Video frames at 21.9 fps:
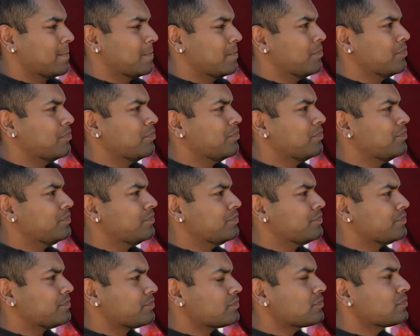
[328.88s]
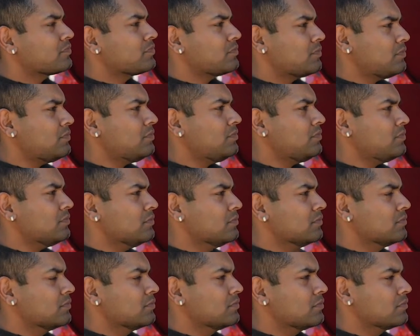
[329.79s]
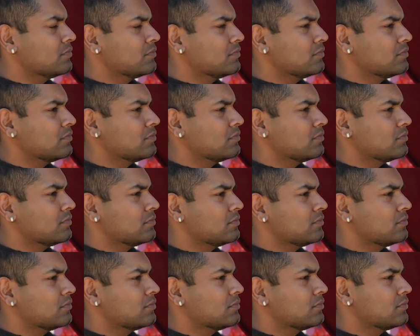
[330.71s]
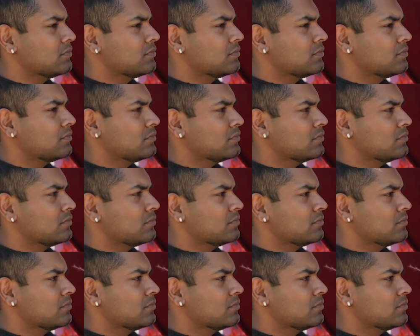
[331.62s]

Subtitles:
(not speaking)